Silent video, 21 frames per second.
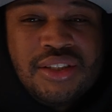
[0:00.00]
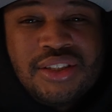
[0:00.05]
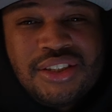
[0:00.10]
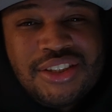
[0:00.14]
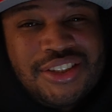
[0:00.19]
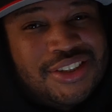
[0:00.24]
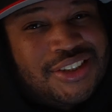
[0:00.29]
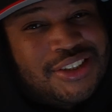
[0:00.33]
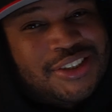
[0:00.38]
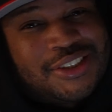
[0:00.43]

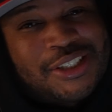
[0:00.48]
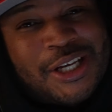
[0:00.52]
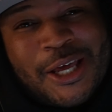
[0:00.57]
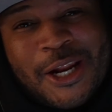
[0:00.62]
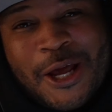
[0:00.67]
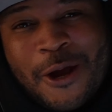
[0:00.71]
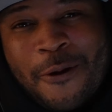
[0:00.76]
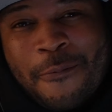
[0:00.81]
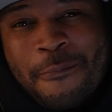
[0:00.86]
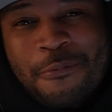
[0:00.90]

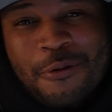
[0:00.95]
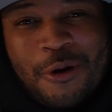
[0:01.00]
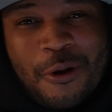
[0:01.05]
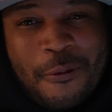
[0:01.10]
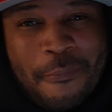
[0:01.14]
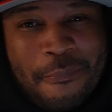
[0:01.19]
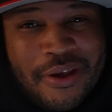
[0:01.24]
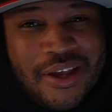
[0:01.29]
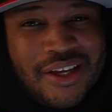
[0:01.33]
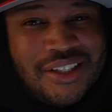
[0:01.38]
Shout out
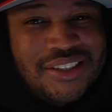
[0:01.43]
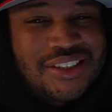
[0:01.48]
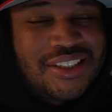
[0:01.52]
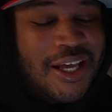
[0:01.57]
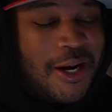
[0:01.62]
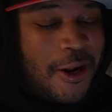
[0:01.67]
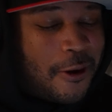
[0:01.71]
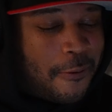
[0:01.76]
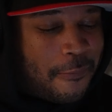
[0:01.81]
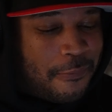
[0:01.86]
Brum, man,
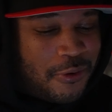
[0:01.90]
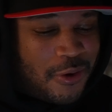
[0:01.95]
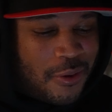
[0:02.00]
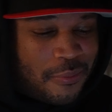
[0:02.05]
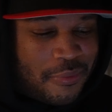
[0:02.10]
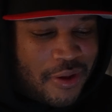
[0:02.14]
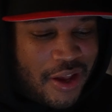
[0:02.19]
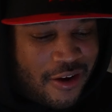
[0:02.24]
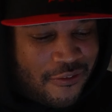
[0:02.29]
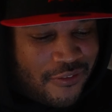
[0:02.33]
shout out
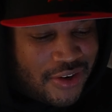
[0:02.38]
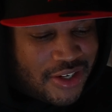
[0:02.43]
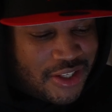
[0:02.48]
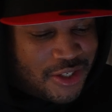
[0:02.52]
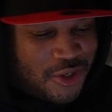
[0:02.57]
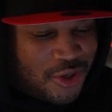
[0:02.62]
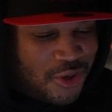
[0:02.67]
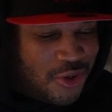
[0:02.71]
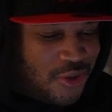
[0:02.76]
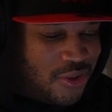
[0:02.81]
Brum, you already
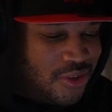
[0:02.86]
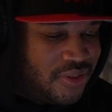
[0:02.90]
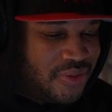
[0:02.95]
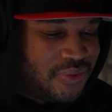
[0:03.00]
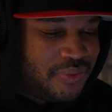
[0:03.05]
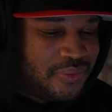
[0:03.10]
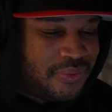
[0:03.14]
know.